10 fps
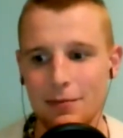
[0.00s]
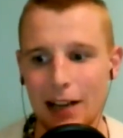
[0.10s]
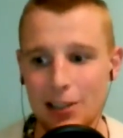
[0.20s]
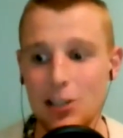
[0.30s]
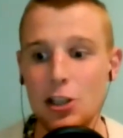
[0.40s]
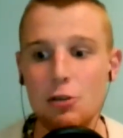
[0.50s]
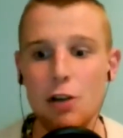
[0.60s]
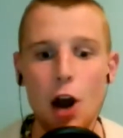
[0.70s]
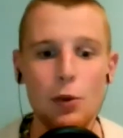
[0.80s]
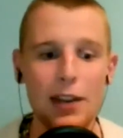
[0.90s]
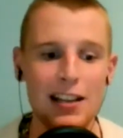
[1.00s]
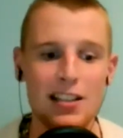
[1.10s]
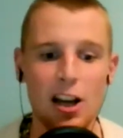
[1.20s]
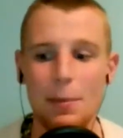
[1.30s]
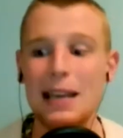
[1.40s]
and you know that it's
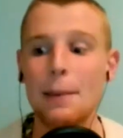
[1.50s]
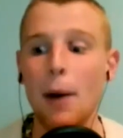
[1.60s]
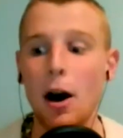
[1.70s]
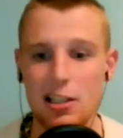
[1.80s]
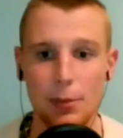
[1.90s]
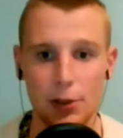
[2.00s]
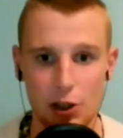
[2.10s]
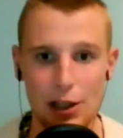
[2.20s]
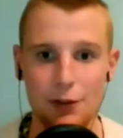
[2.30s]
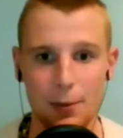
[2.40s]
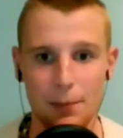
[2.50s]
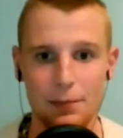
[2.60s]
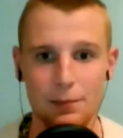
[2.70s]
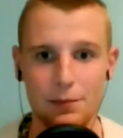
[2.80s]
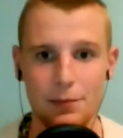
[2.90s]
going to be impossible to shift them,
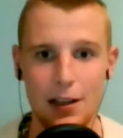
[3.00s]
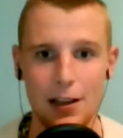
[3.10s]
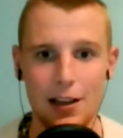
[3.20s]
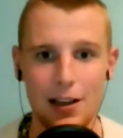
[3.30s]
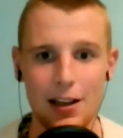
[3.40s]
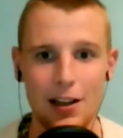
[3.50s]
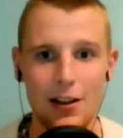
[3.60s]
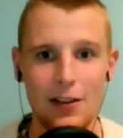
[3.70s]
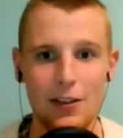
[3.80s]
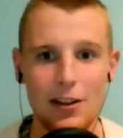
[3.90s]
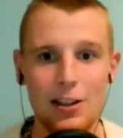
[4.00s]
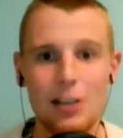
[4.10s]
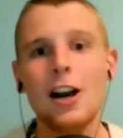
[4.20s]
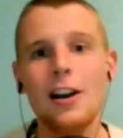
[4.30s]
you're